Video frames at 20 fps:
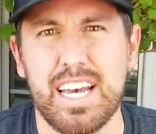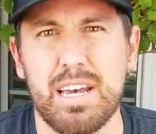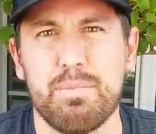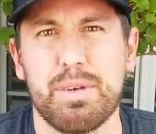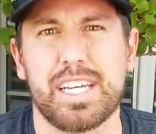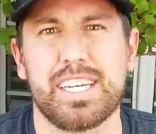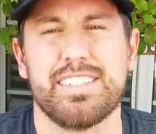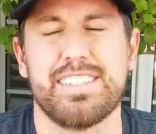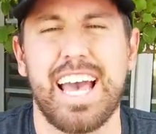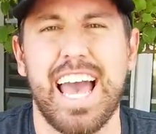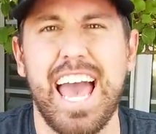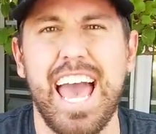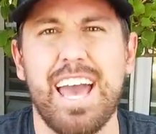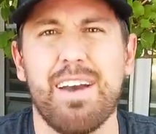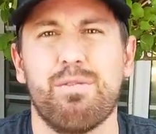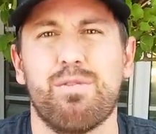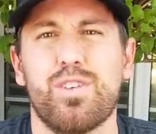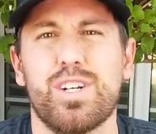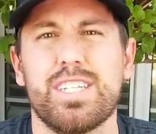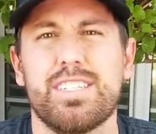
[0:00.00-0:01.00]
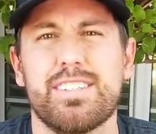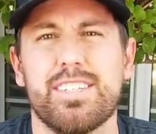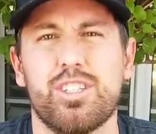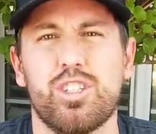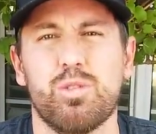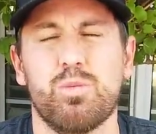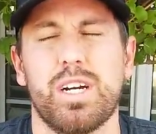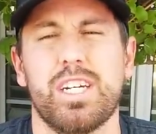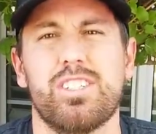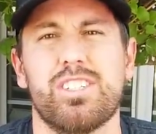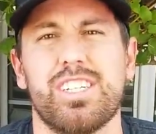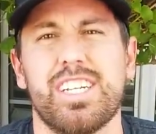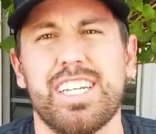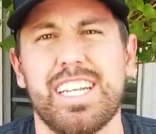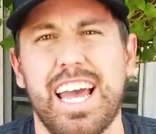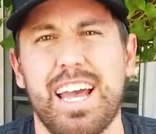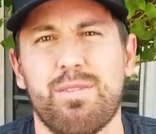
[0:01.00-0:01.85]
because every situation and